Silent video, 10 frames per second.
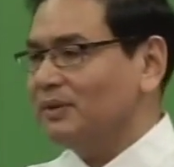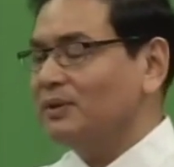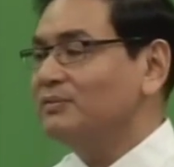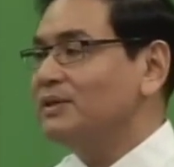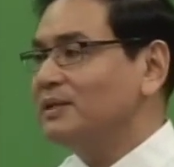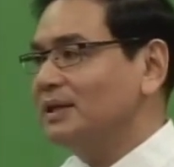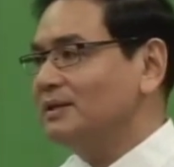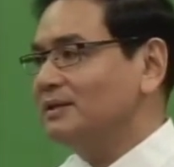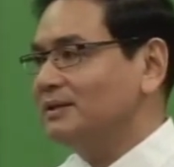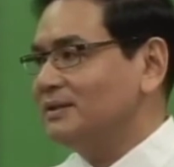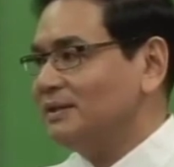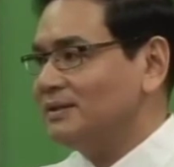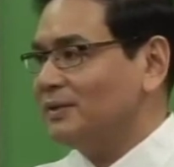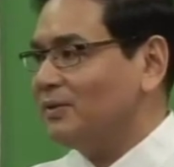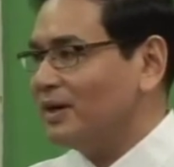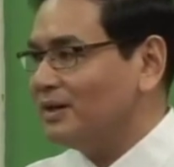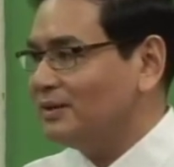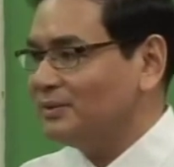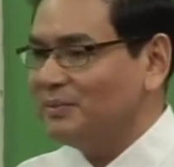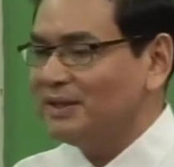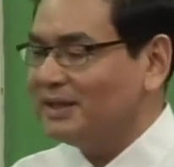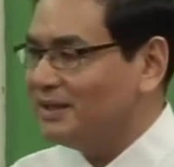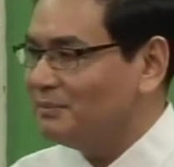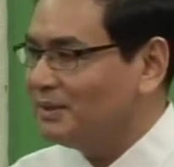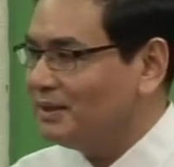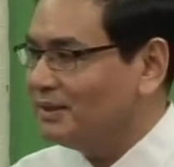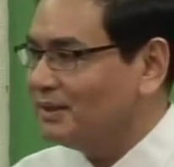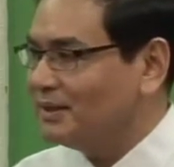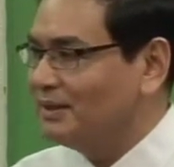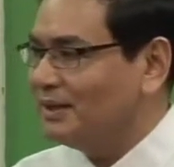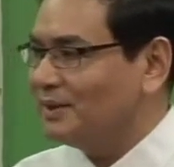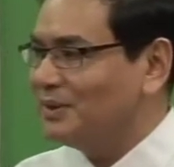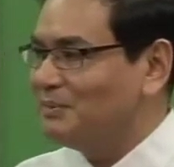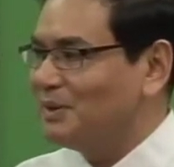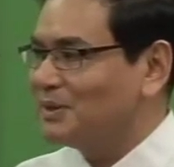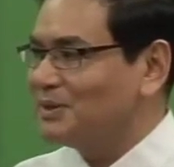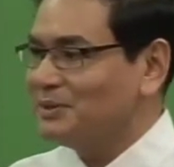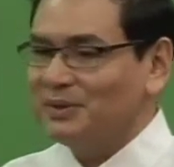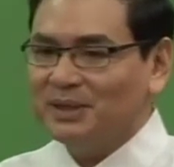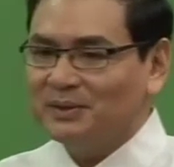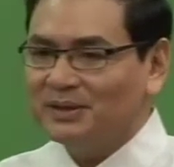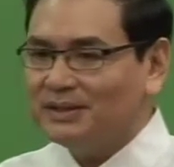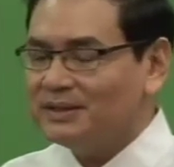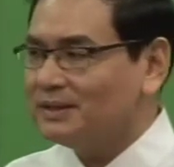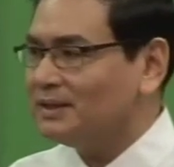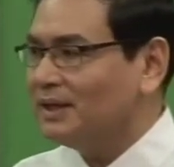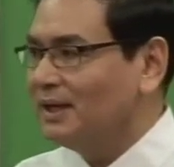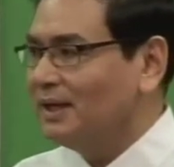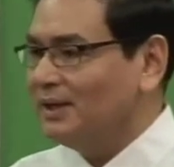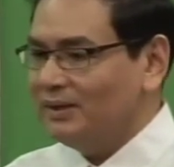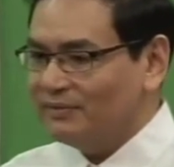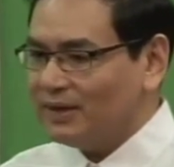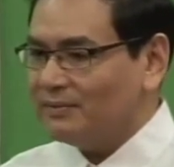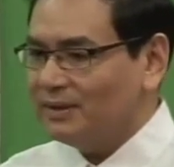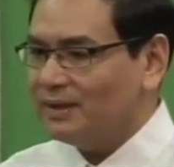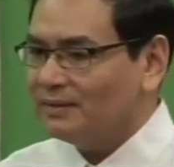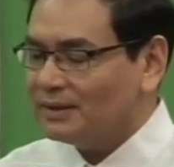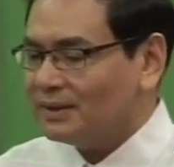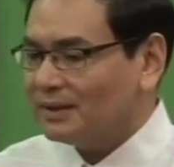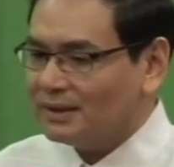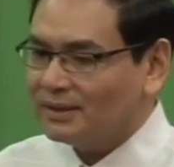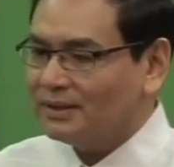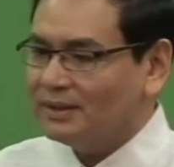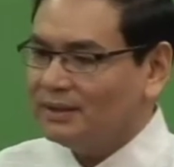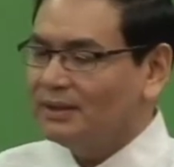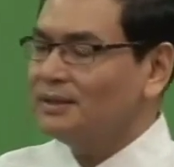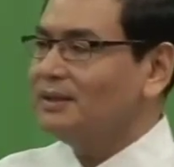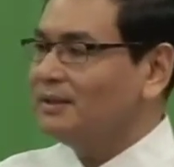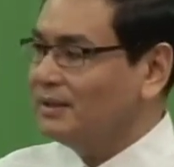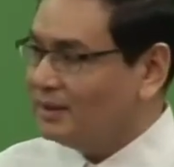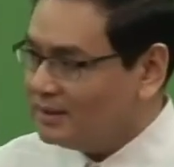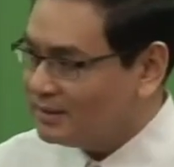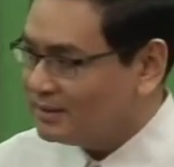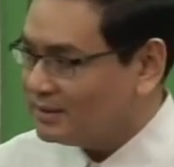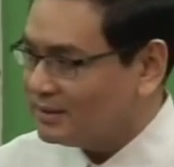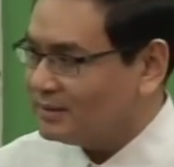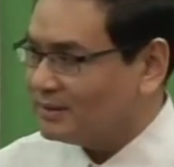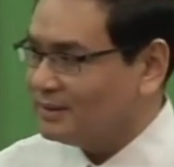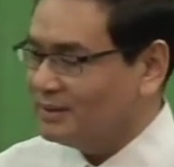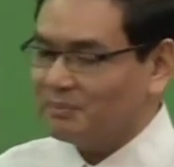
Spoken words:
Vigilance is required to maintain liberty and our democracy. Without this, in fact, without learned leaders in the